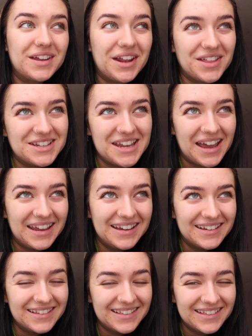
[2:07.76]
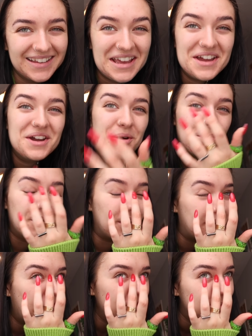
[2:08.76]
another date
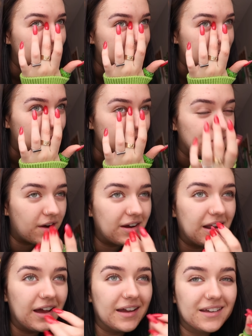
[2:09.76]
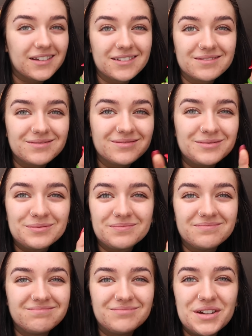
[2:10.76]
but last week's date was very like
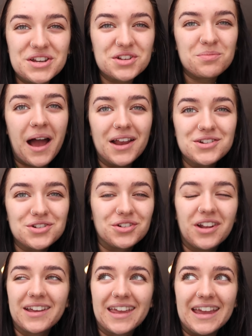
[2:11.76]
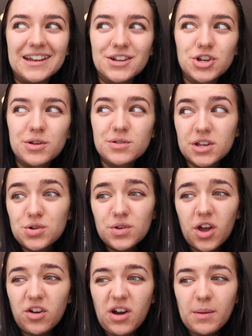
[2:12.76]
we just matched on like Hinge and he was like, do you
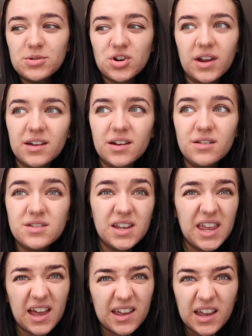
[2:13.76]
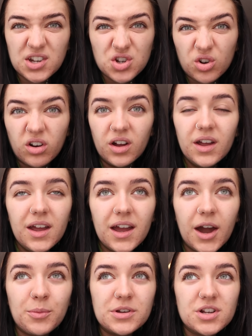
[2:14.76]
want to go grab a drink? And I was like, yeah, okay, sure.
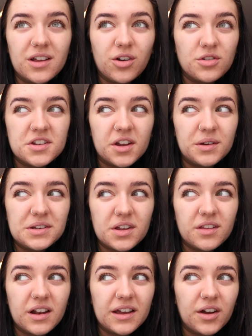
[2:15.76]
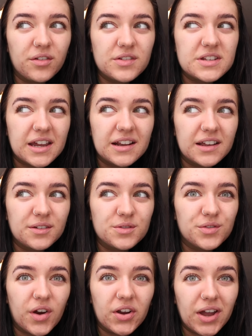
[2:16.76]
And we just like got to know each other like over the date, like it
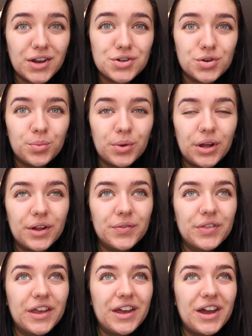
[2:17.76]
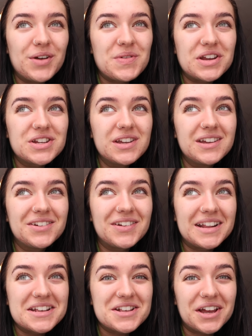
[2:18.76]
was very casual, but I'm actually
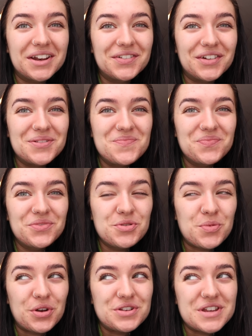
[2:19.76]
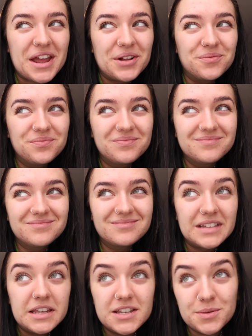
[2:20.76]
really excited for tomorrow's date.
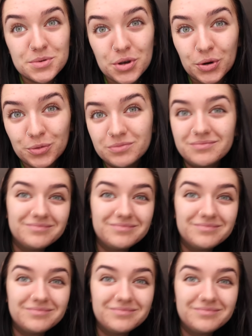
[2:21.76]
He seems cool.